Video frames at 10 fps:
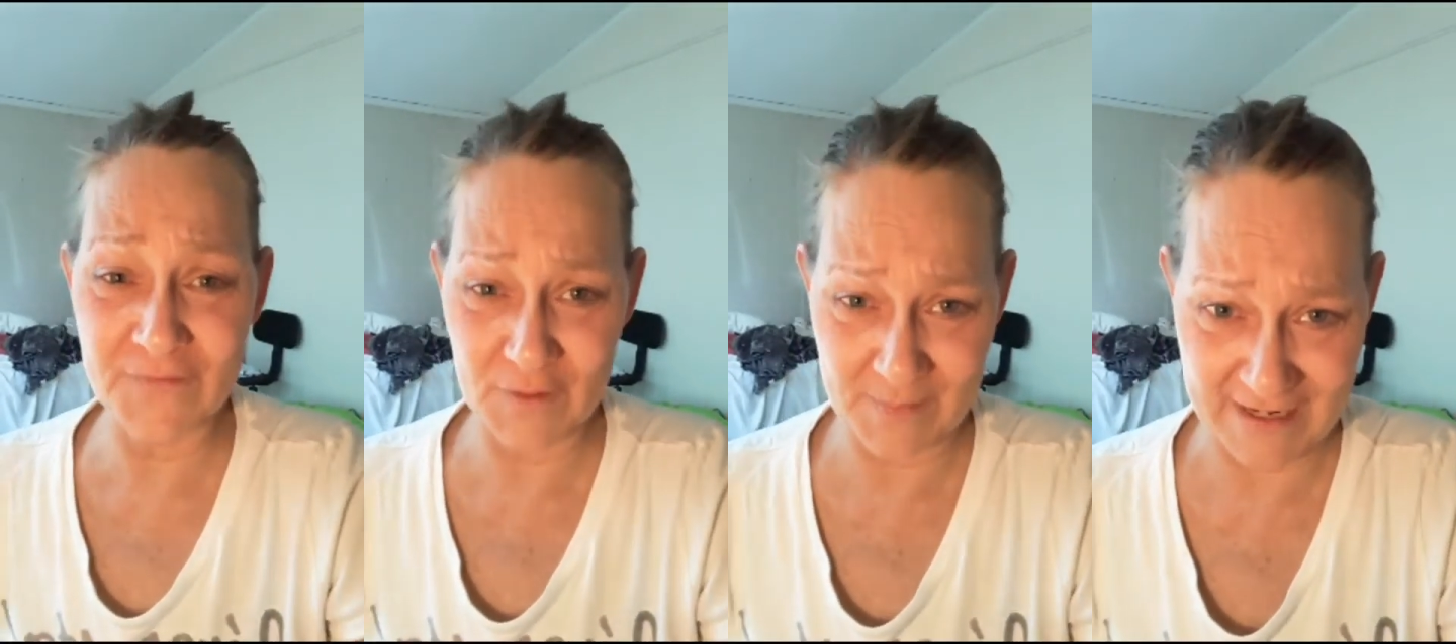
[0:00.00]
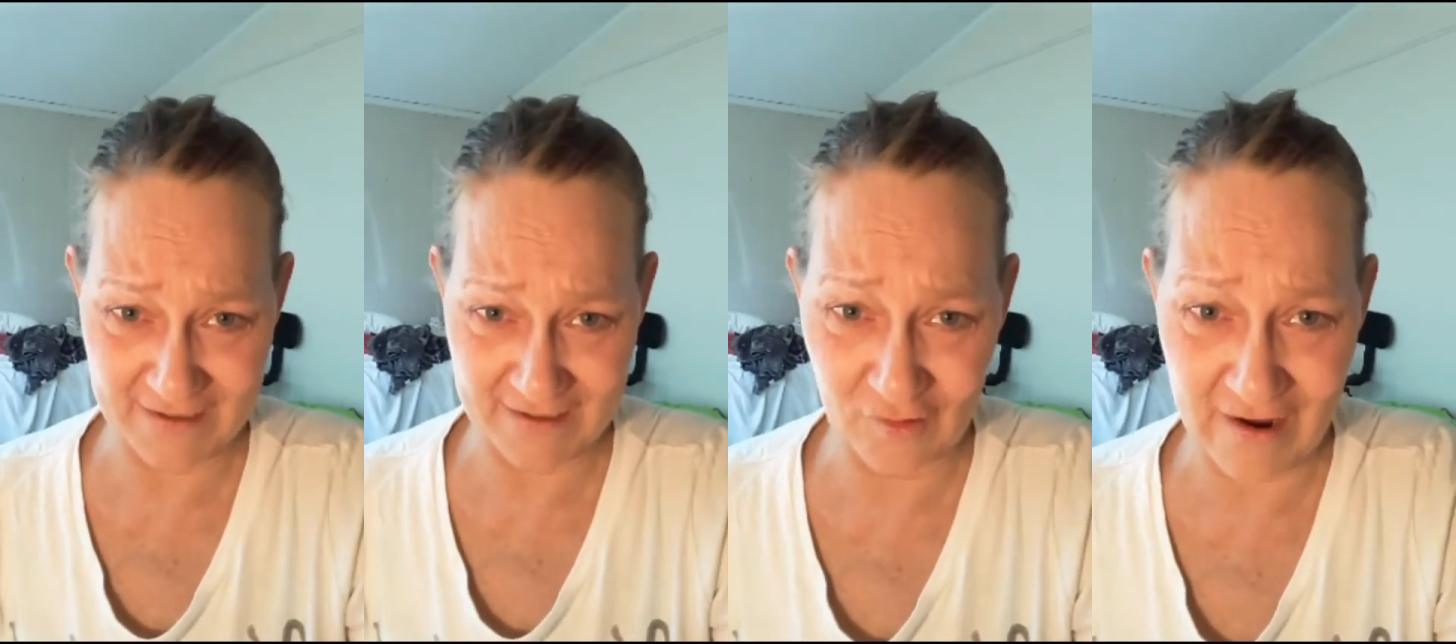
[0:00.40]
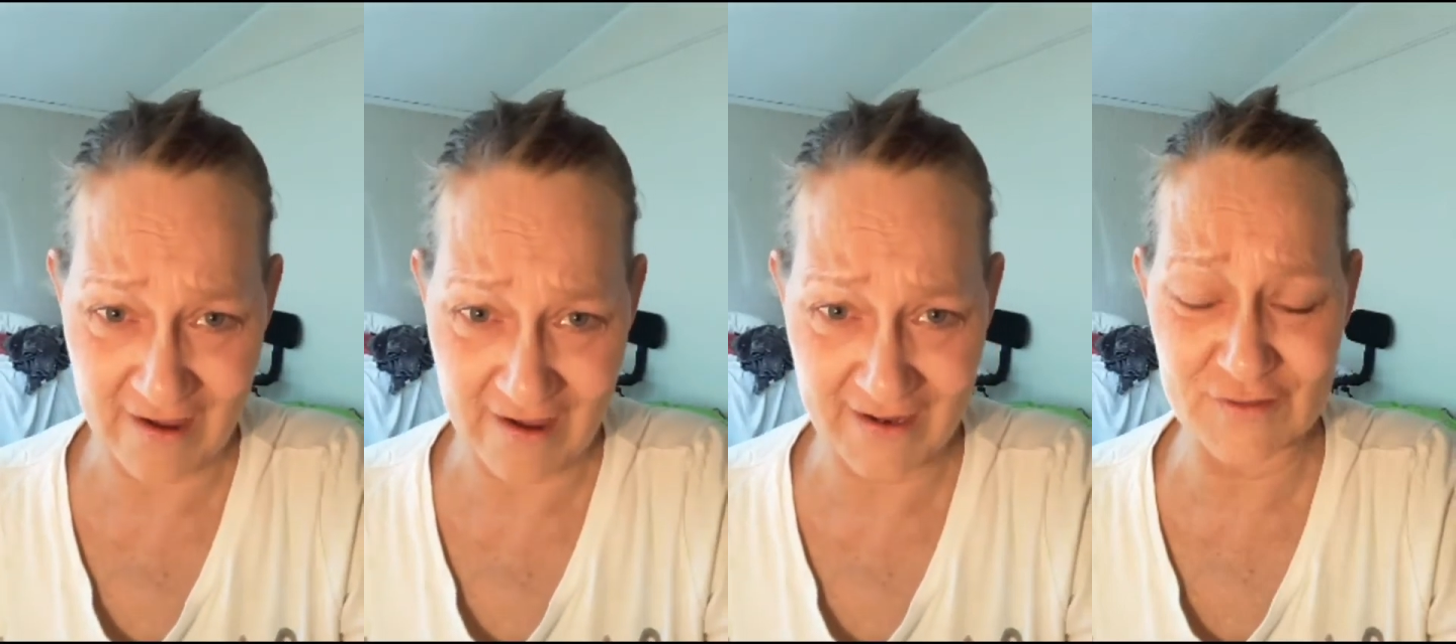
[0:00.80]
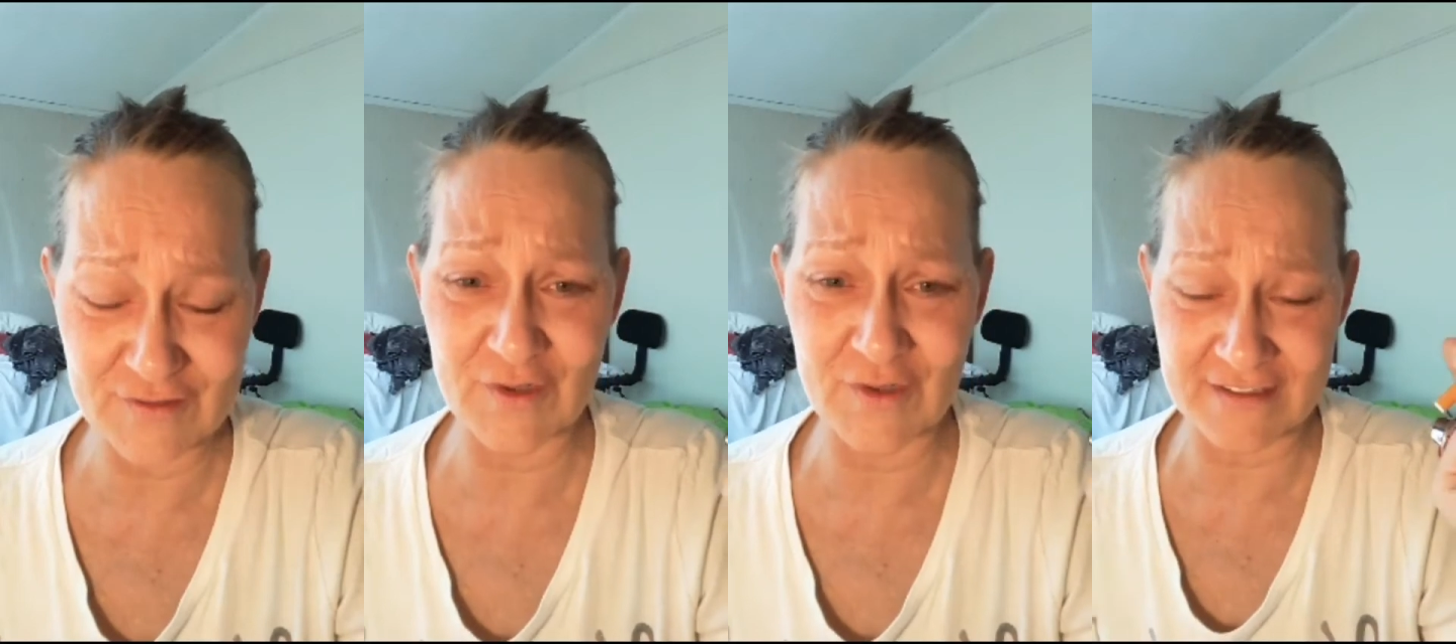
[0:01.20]
bad and cry, Hazel,
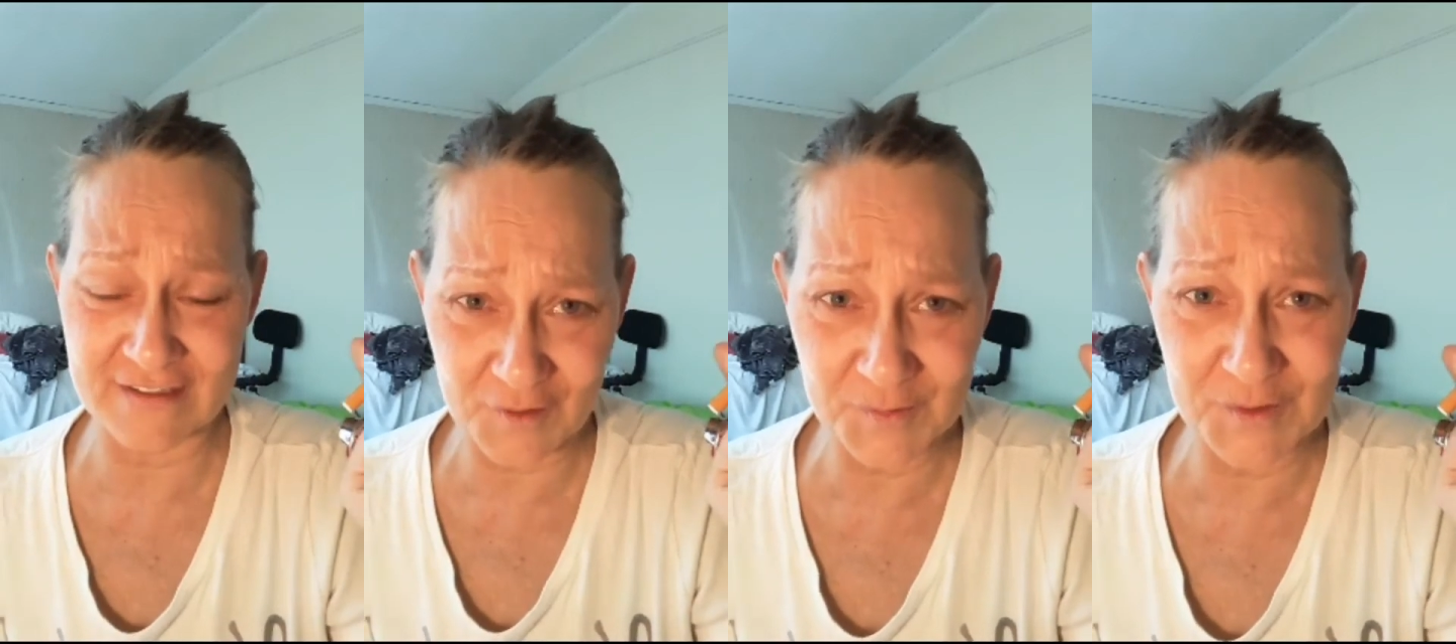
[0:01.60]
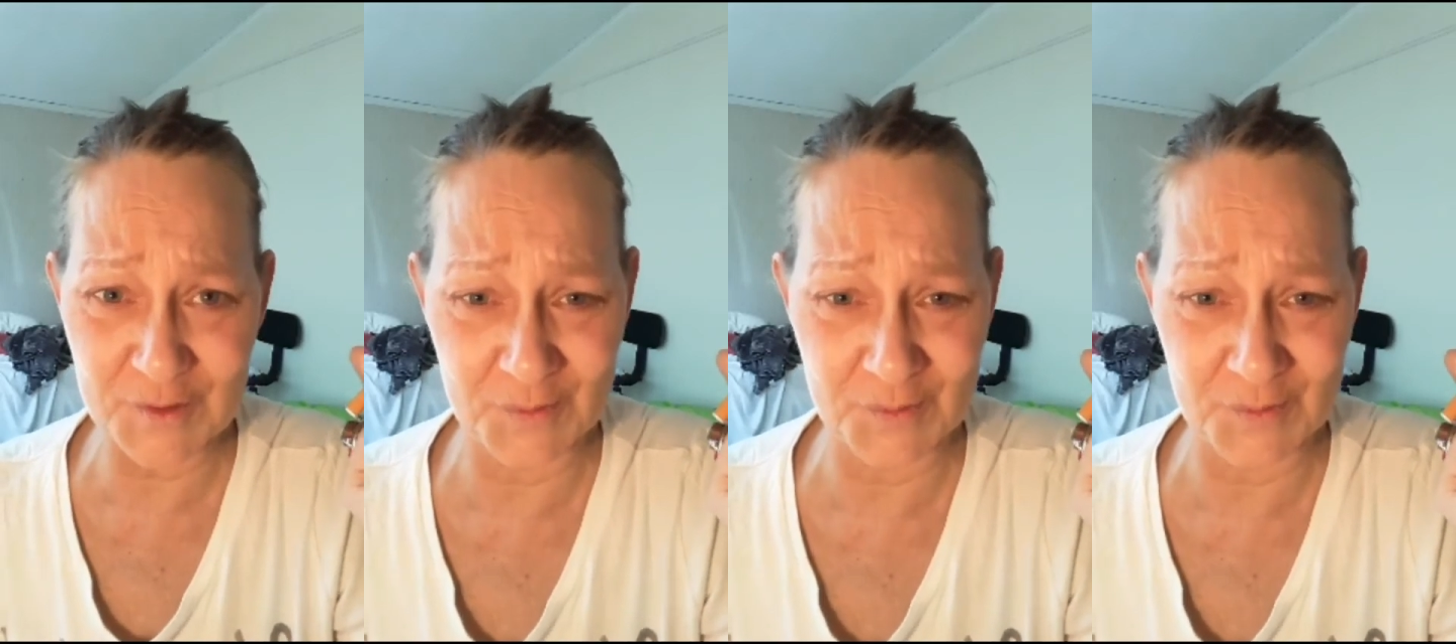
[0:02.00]
because I know you.